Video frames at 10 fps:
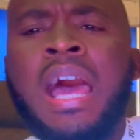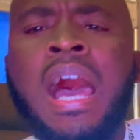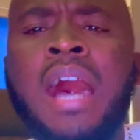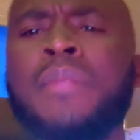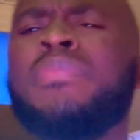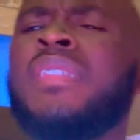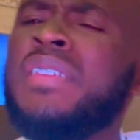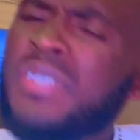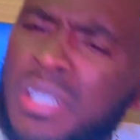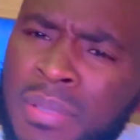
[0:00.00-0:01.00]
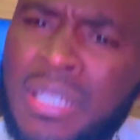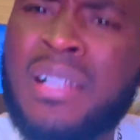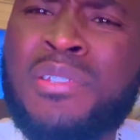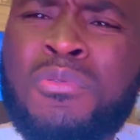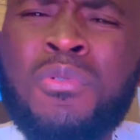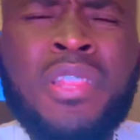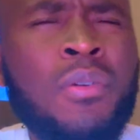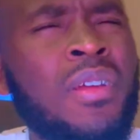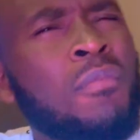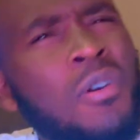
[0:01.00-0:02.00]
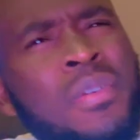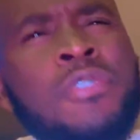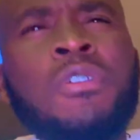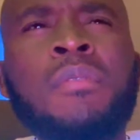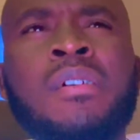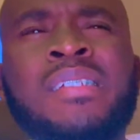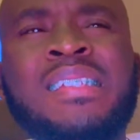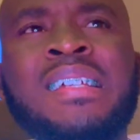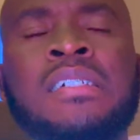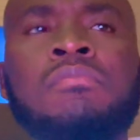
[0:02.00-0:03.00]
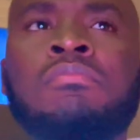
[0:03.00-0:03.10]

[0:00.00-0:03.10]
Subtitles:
Even in medical school, there were moments where I was like,